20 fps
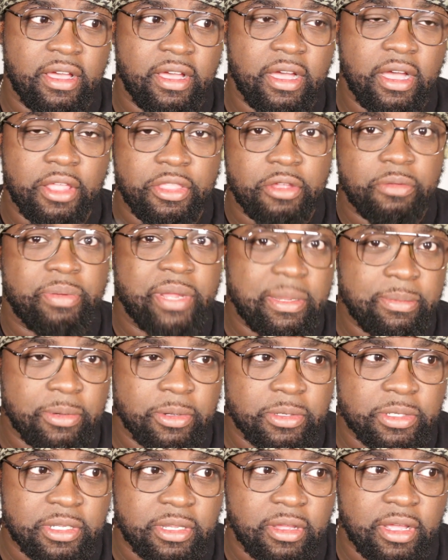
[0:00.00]
other
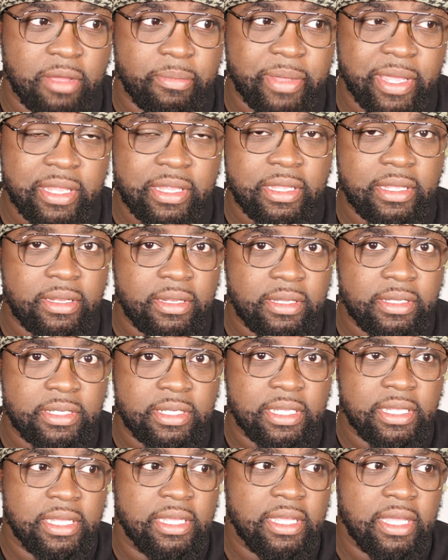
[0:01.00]
people's
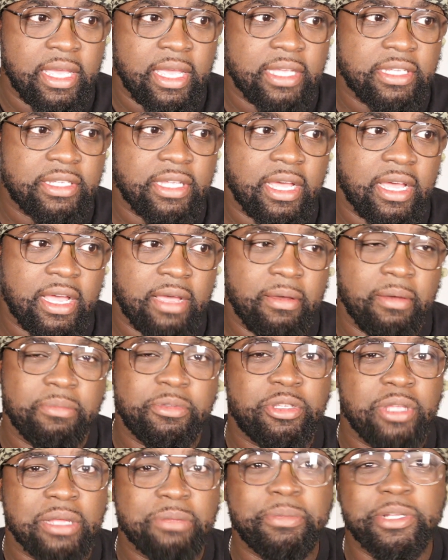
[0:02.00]
opinions. So,
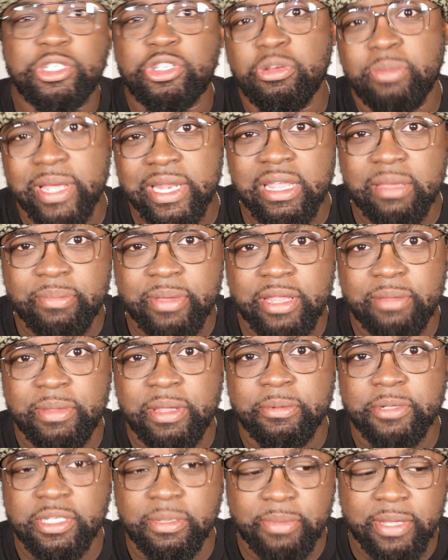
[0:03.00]
but too many
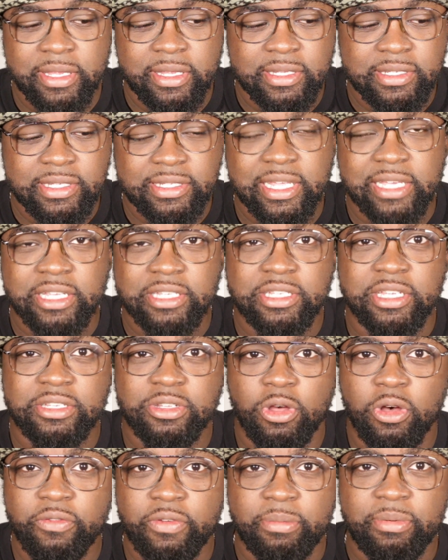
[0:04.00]
people's opinions, it's like it's
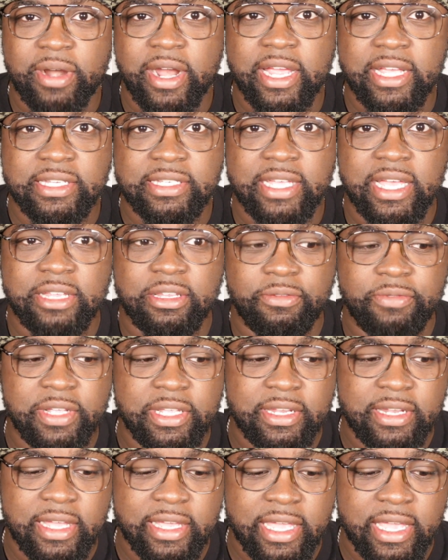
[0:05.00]
just overpriced, and you're
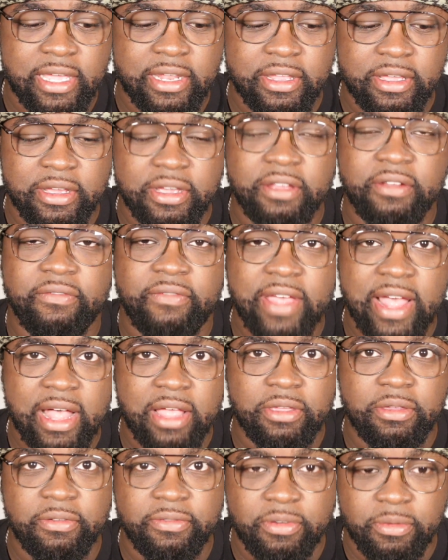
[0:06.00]
really not getting a good
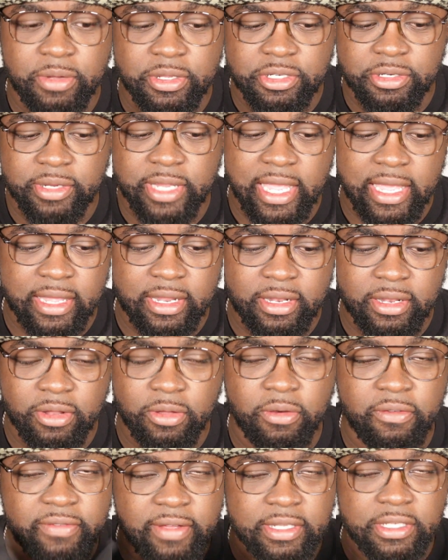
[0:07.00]
value for what you're getting.
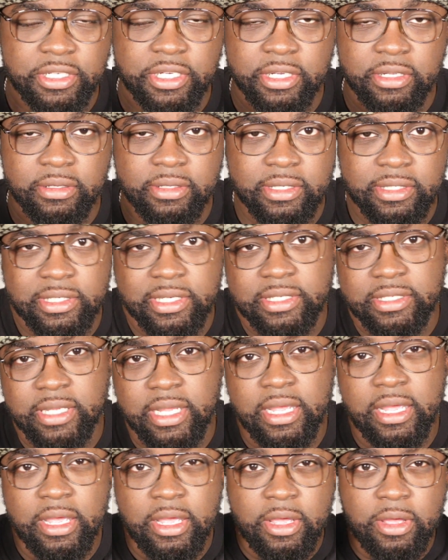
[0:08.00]
No offense, Shield is just
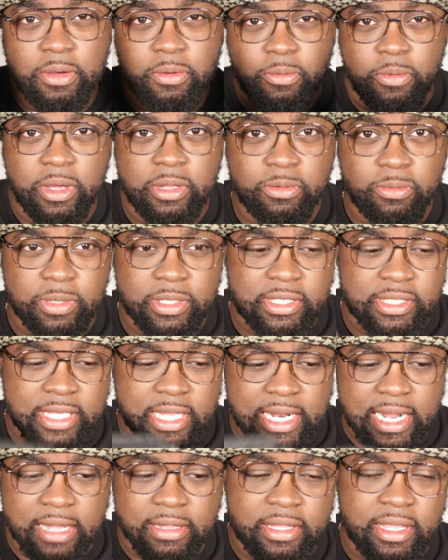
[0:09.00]
what was
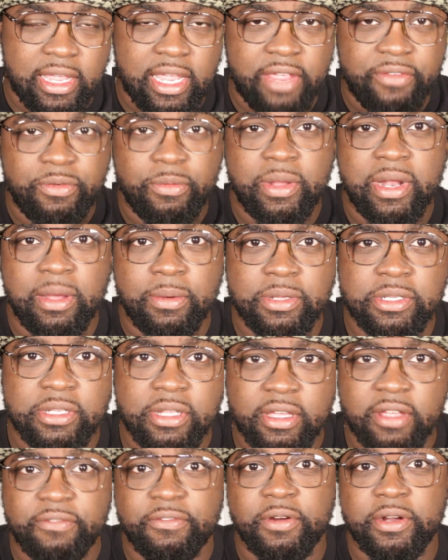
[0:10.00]
set out there. Even when I was
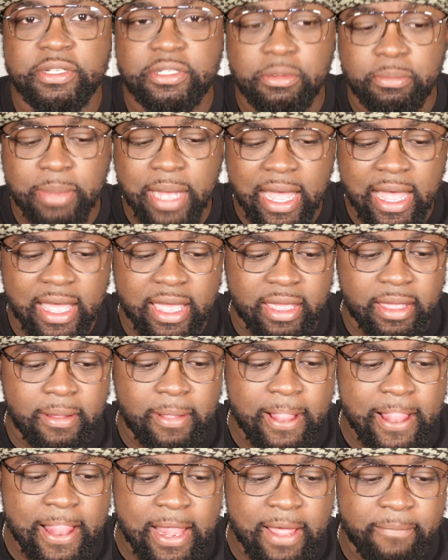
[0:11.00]
looking for it to buy,
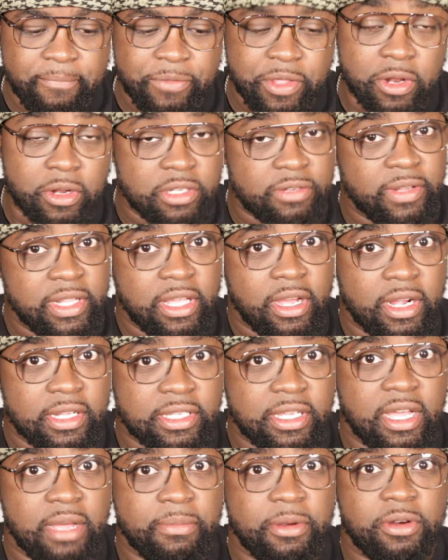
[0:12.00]
you know, it's really hard
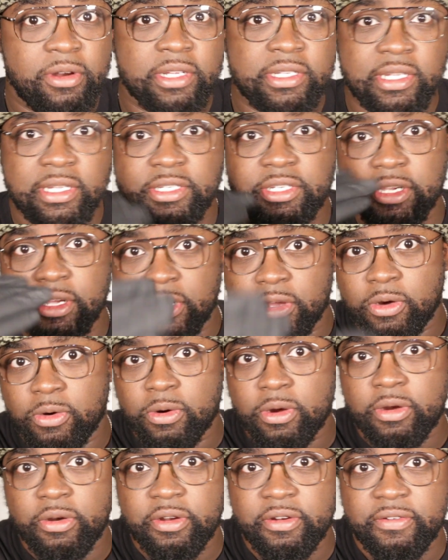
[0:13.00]
to come across unless you're going to
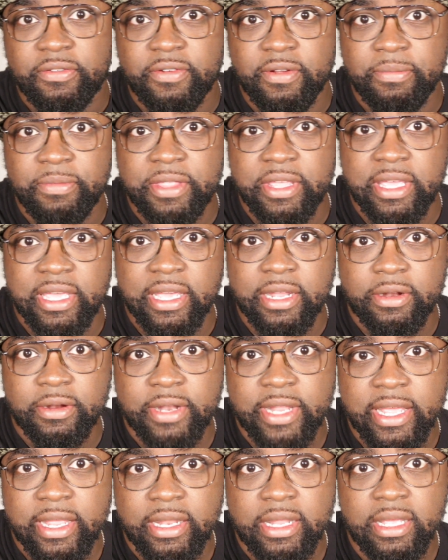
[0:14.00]
order it from the
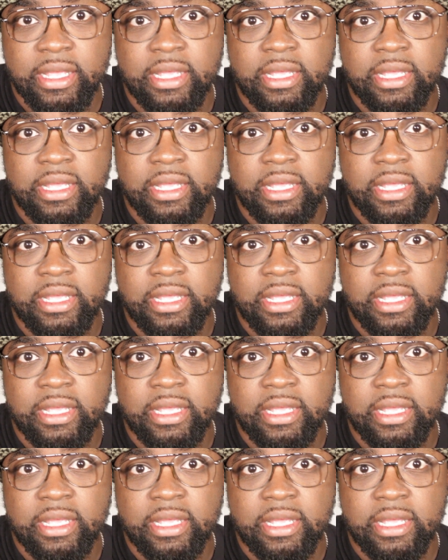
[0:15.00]
internet.